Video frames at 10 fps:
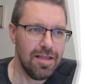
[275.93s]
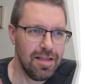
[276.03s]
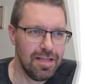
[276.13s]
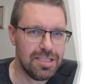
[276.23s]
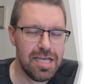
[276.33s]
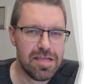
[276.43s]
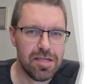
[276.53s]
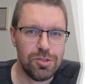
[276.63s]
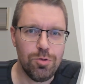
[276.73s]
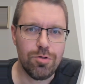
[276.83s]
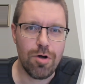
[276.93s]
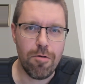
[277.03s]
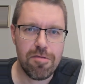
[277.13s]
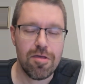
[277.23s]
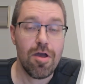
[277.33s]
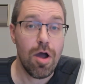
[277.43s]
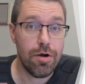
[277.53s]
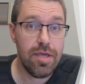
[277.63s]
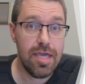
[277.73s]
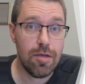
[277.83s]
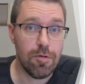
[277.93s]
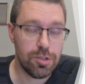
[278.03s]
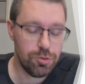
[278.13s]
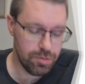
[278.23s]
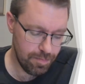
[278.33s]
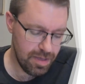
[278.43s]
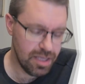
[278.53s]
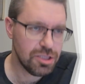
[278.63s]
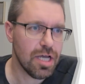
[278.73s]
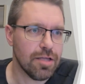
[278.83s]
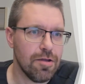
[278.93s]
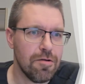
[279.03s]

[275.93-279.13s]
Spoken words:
these 2 rows are equal to each other.